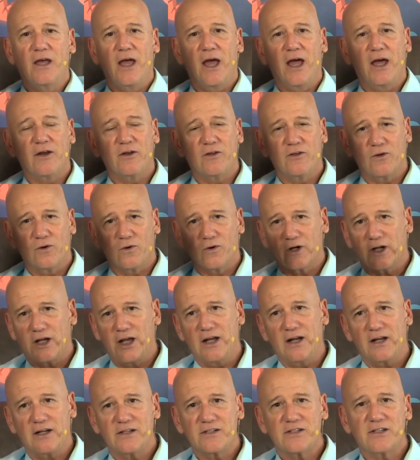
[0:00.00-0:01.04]
and the
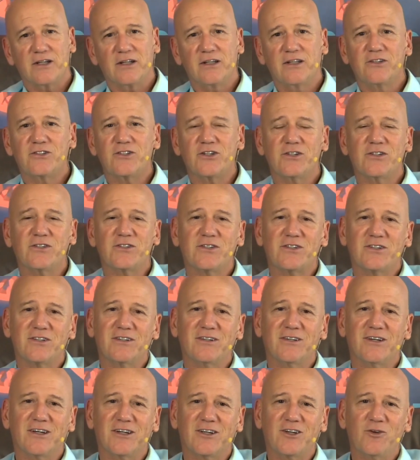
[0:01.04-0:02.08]
organic intelligence
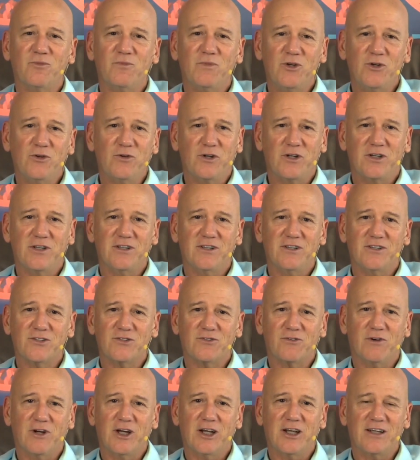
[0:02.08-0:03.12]
community
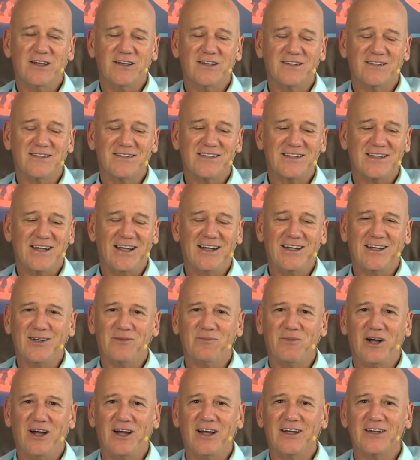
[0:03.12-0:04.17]
is ready and standing
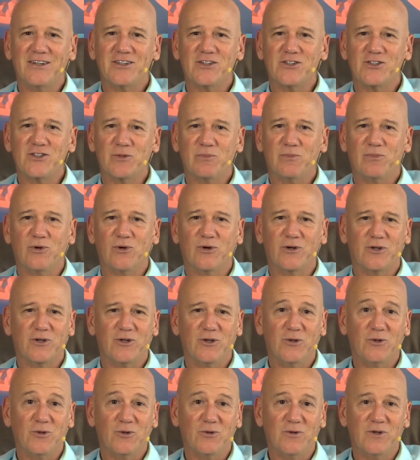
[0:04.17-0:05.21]
by to support
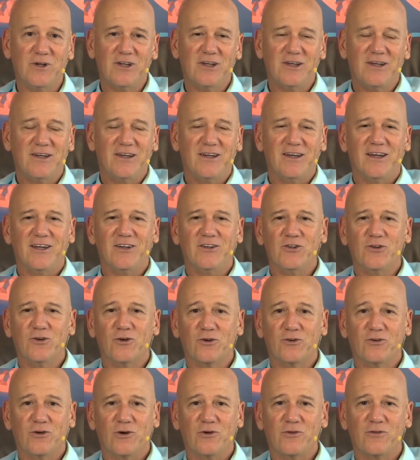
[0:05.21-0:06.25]
you in your
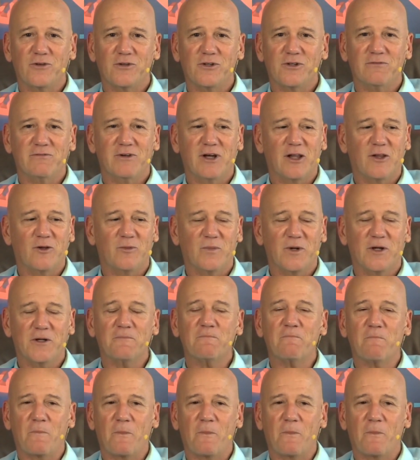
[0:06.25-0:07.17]
growth and development,